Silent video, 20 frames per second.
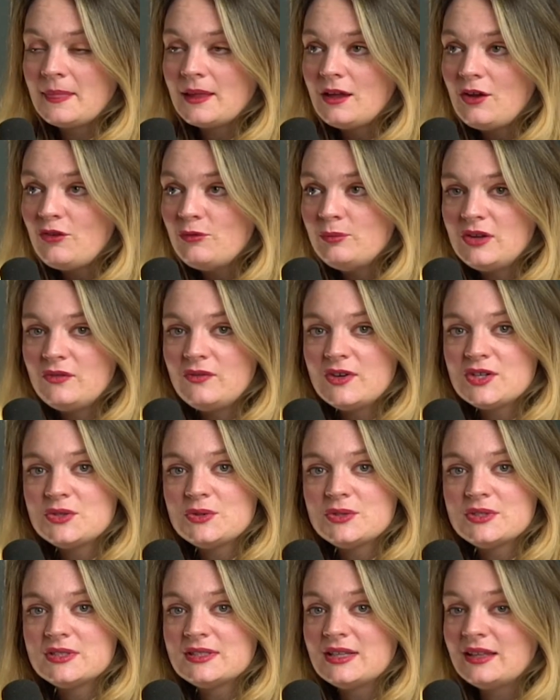government
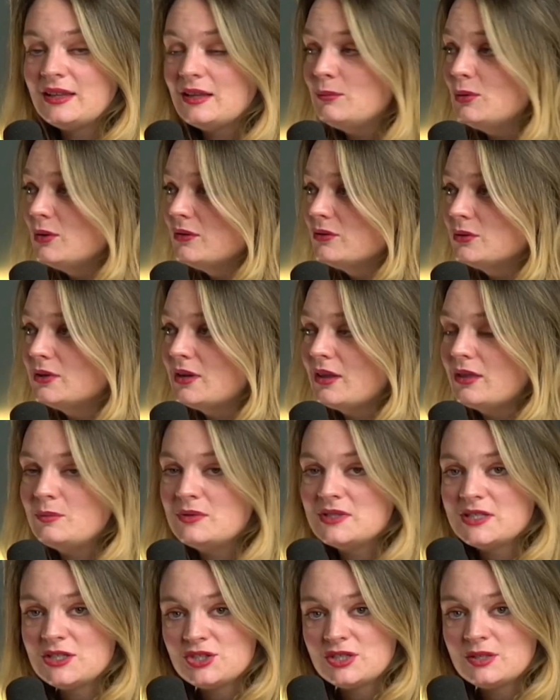officials and then they move to another
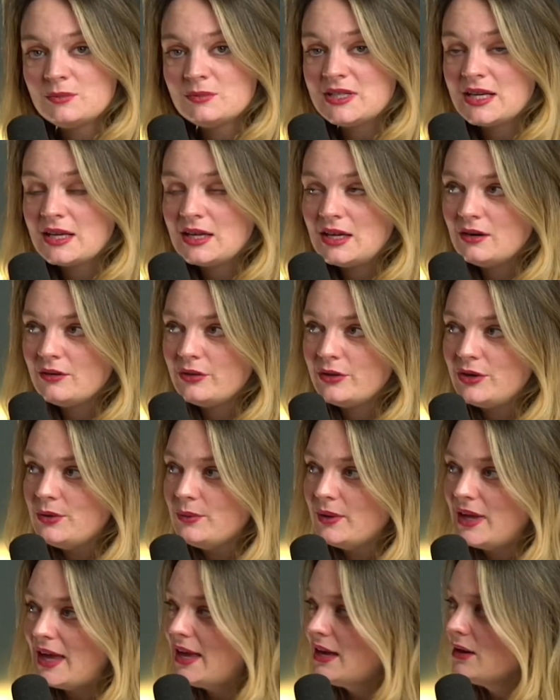position, particularly here in the
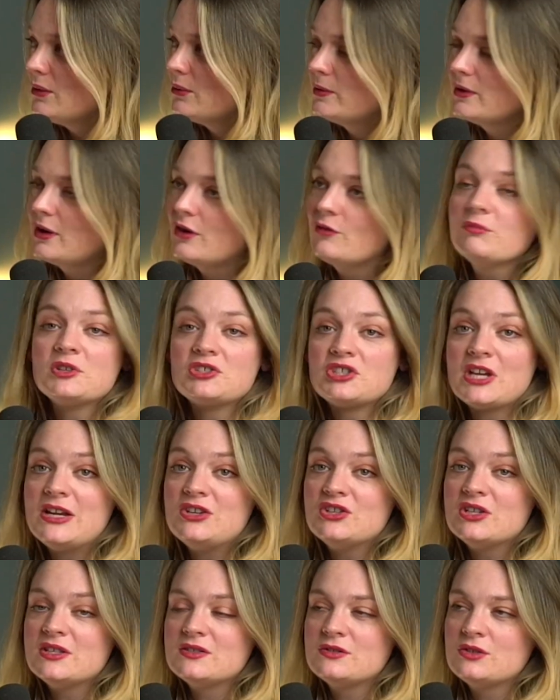UK, or the government
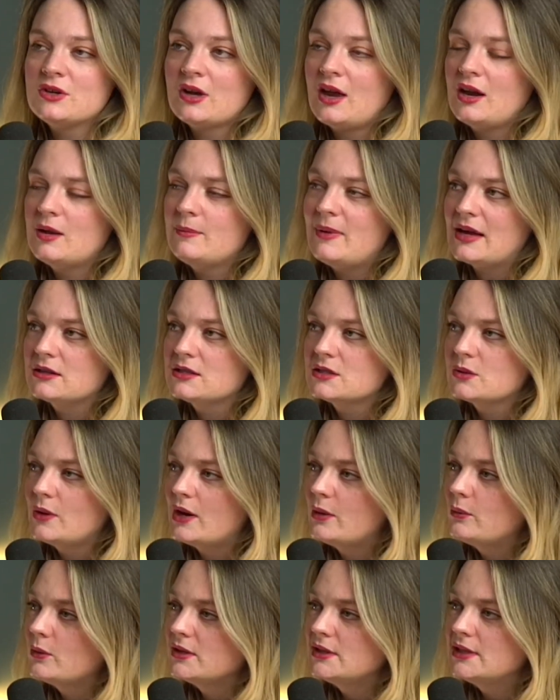changes and you're kind of back to
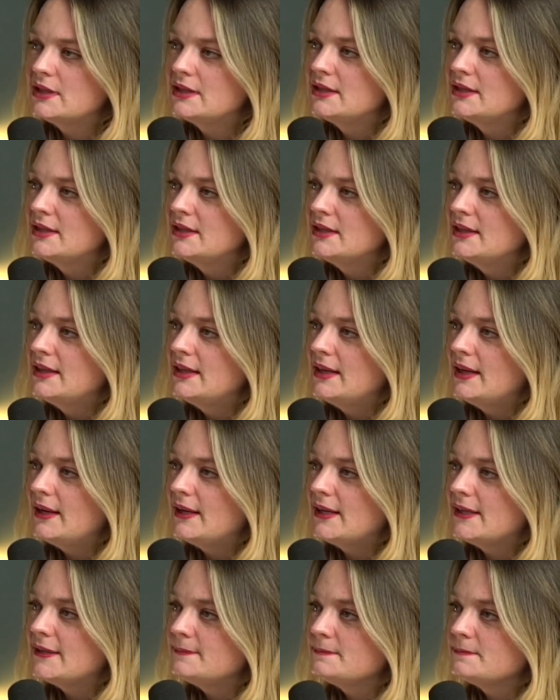square one.
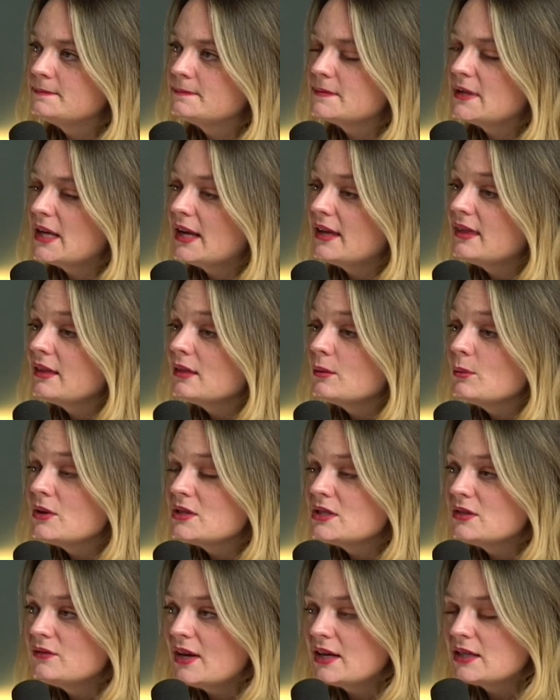I think the
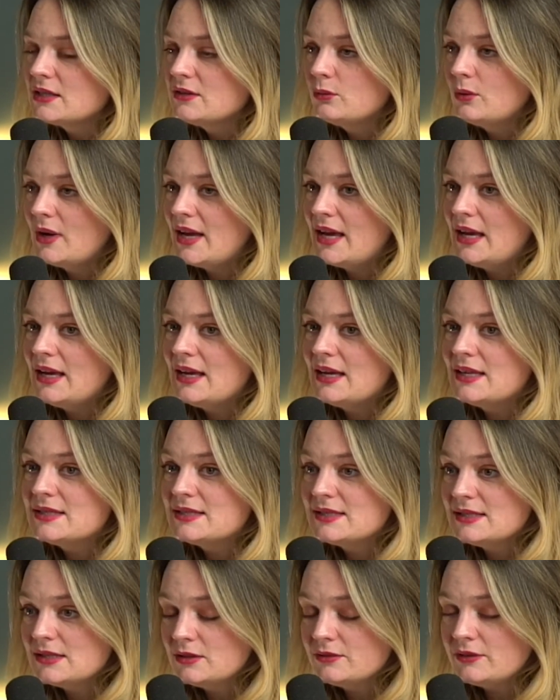most effective way is
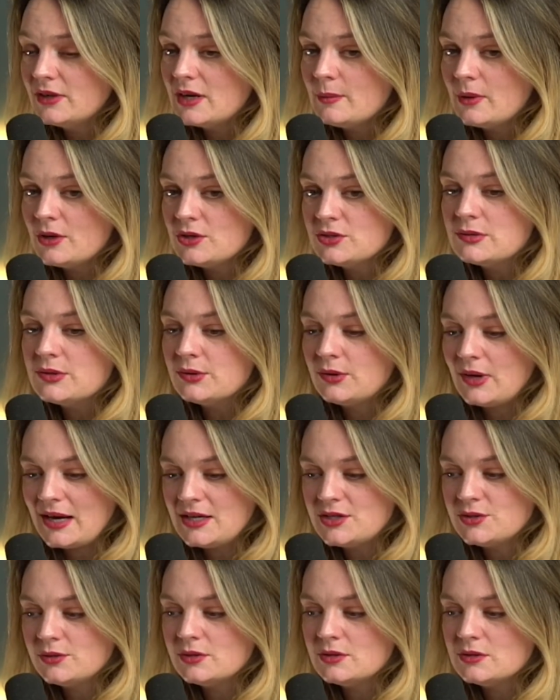still very much through the
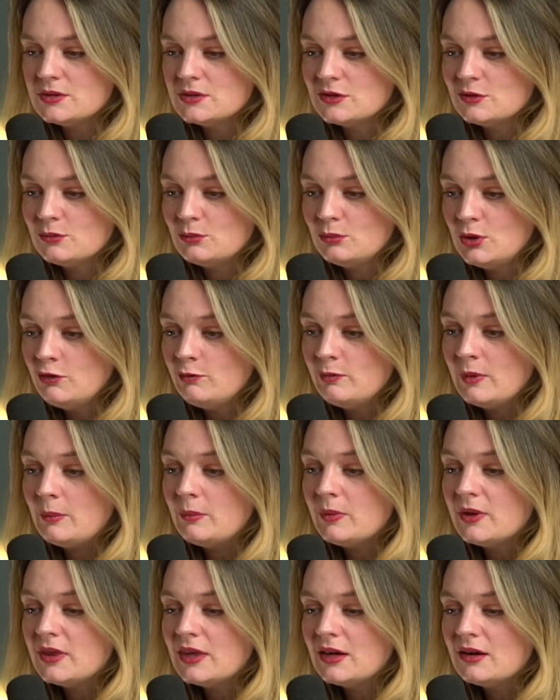grassroots
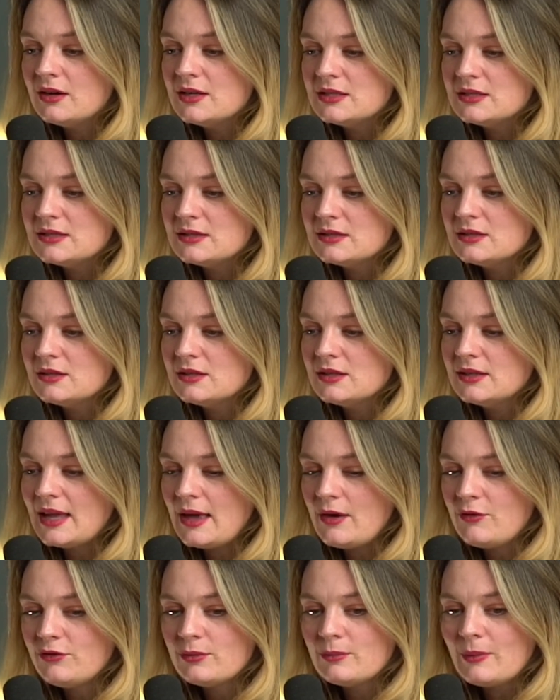movement, but there is
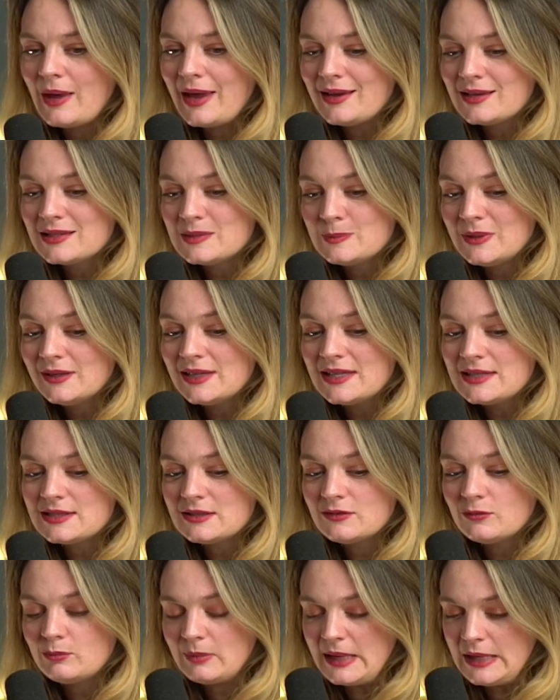now, from my
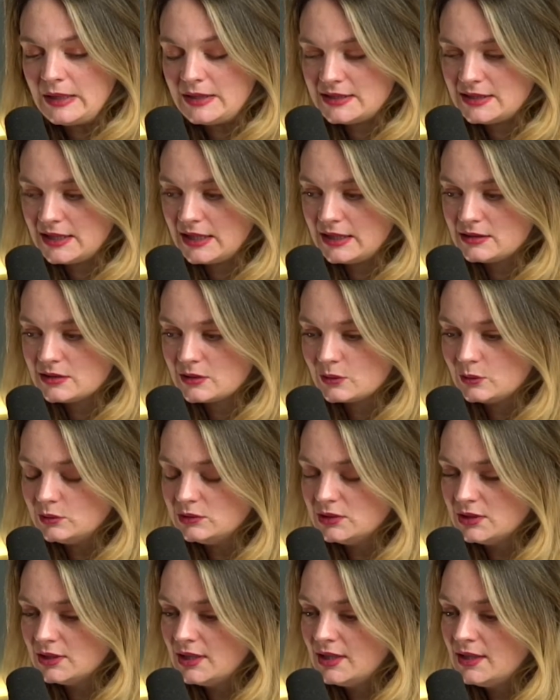experience of parenting in
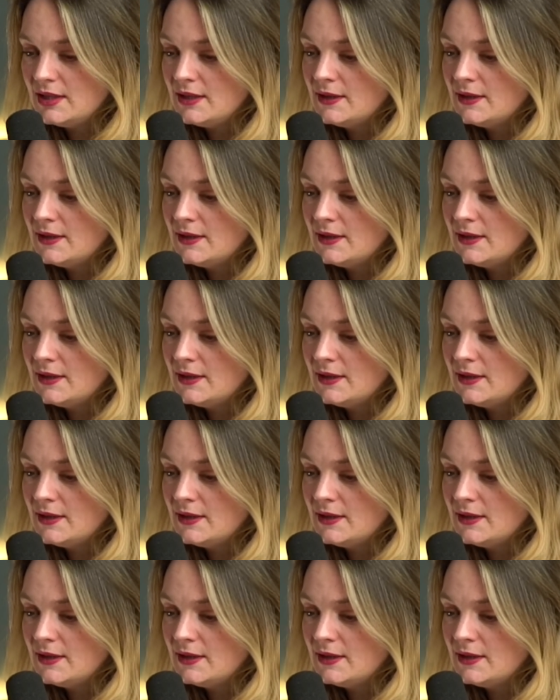school,